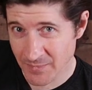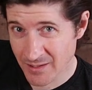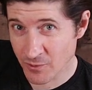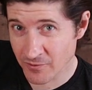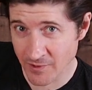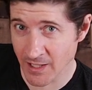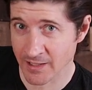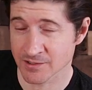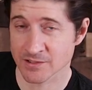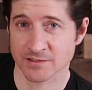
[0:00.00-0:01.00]
be
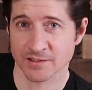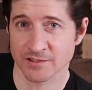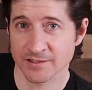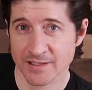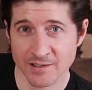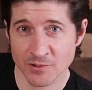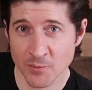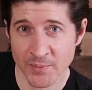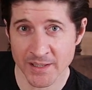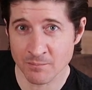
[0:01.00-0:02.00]
refined just a little
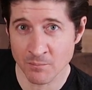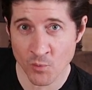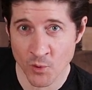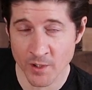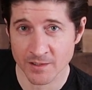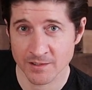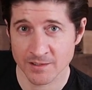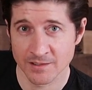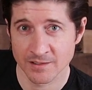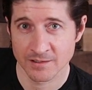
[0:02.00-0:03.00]
bit more.
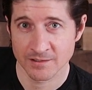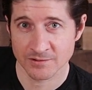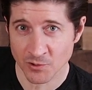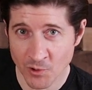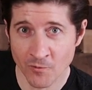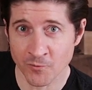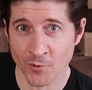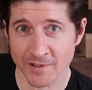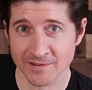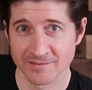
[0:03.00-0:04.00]
So go
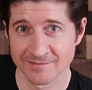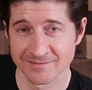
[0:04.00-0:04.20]
for it,